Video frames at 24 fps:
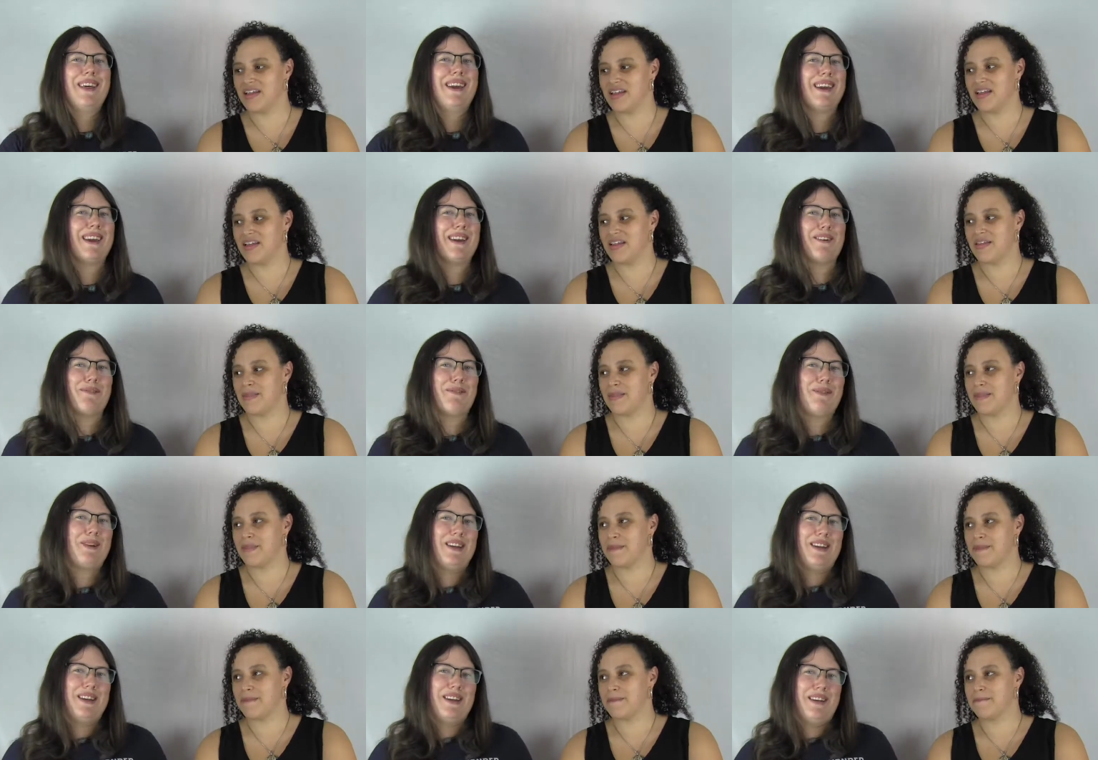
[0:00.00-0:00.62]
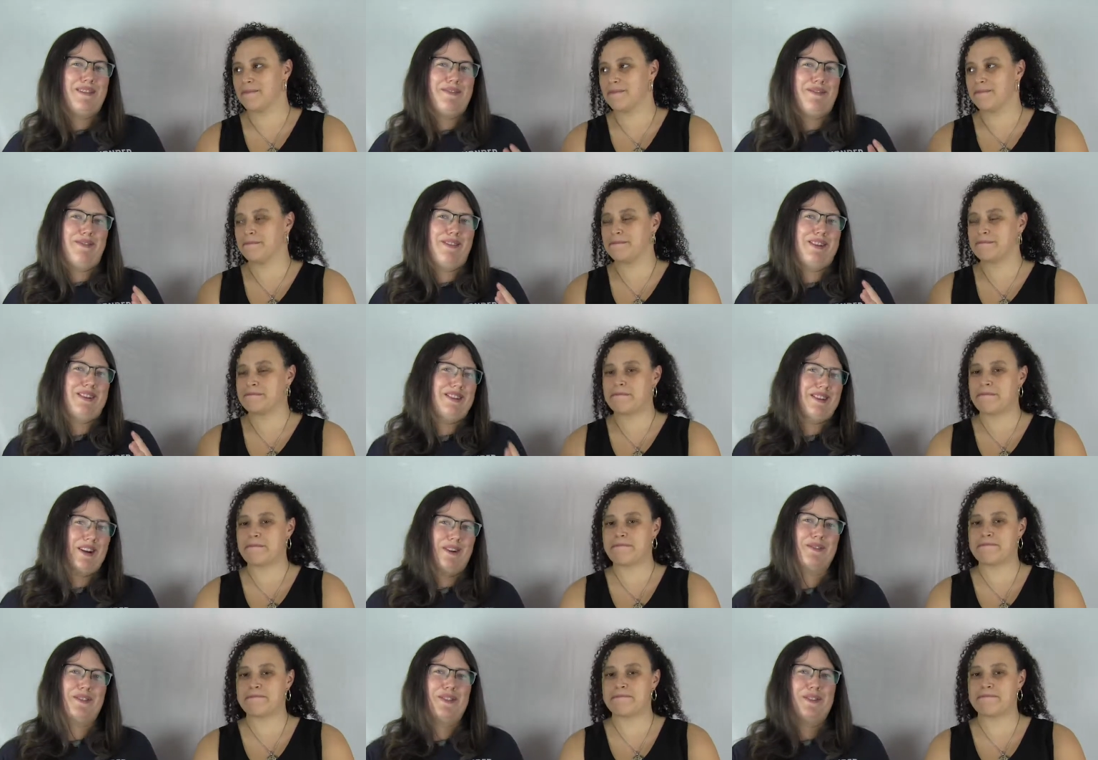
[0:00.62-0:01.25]
Speaker 1: Like if we if we
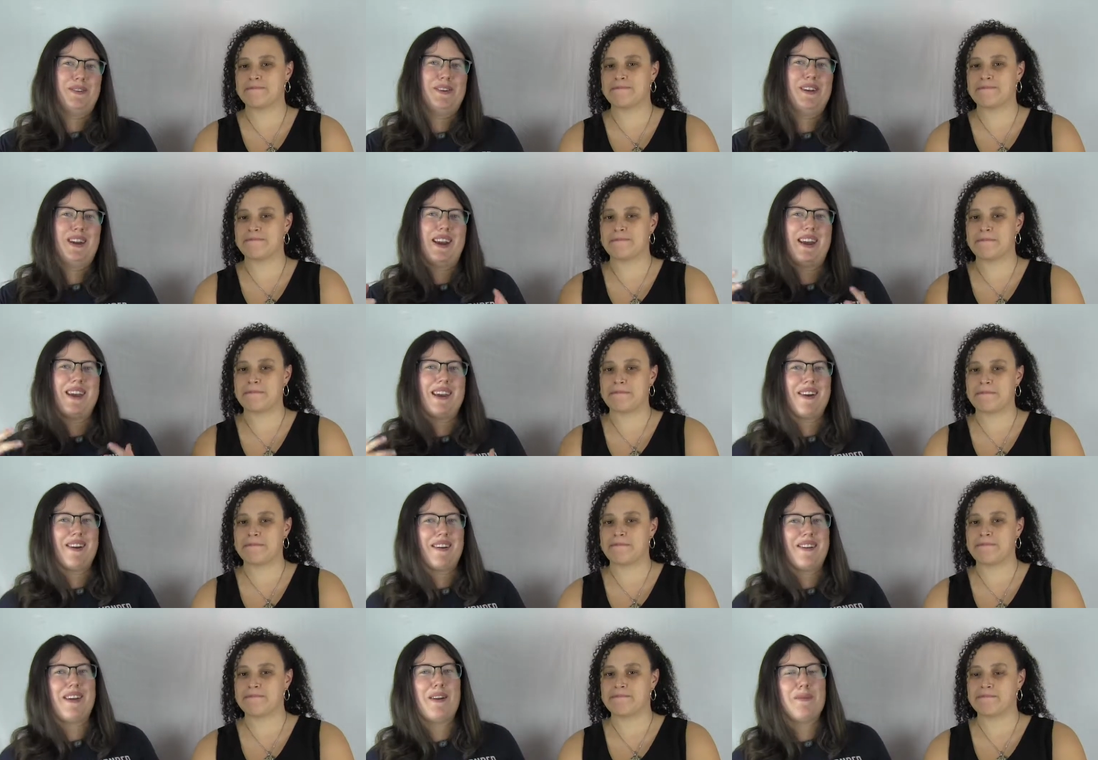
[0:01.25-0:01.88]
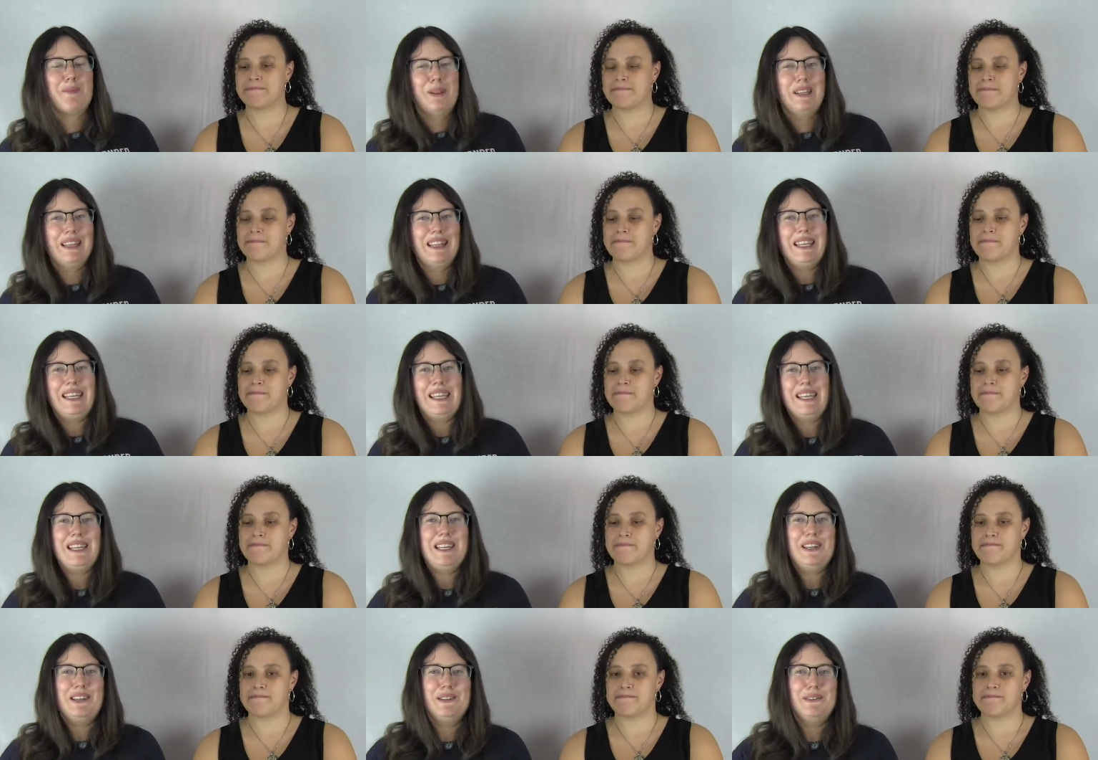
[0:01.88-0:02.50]
don't do it in a year, then we'll
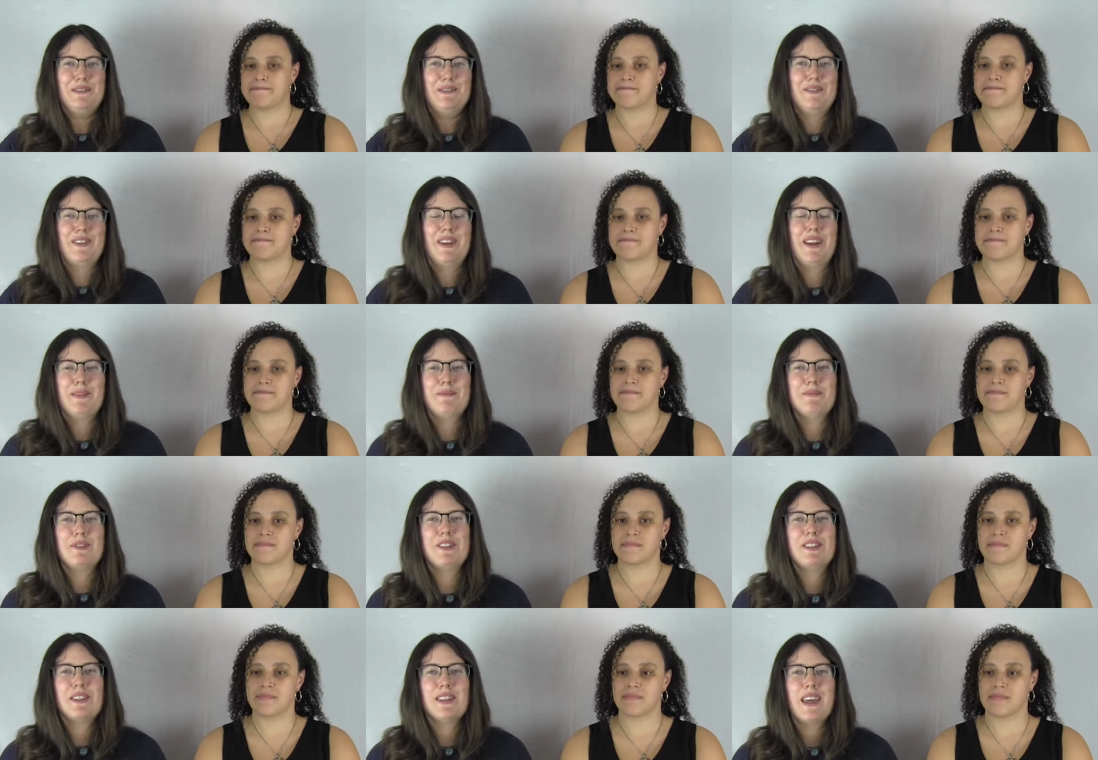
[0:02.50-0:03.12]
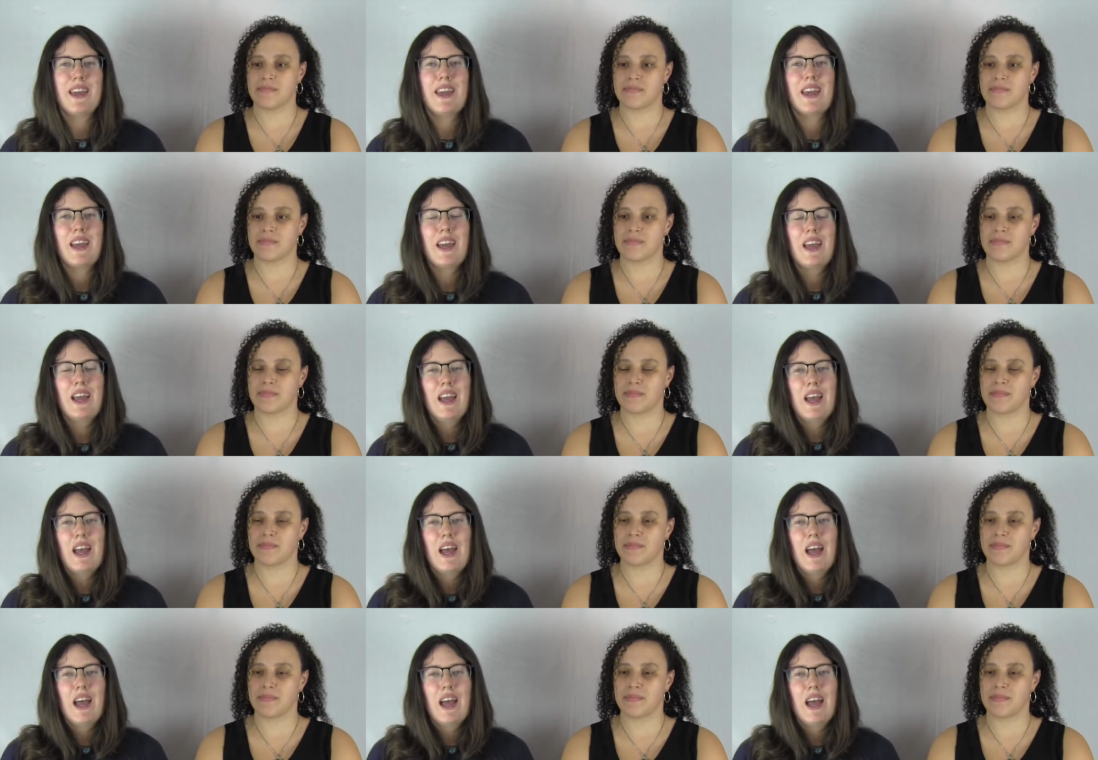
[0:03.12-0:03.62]
leave. And I'm just like,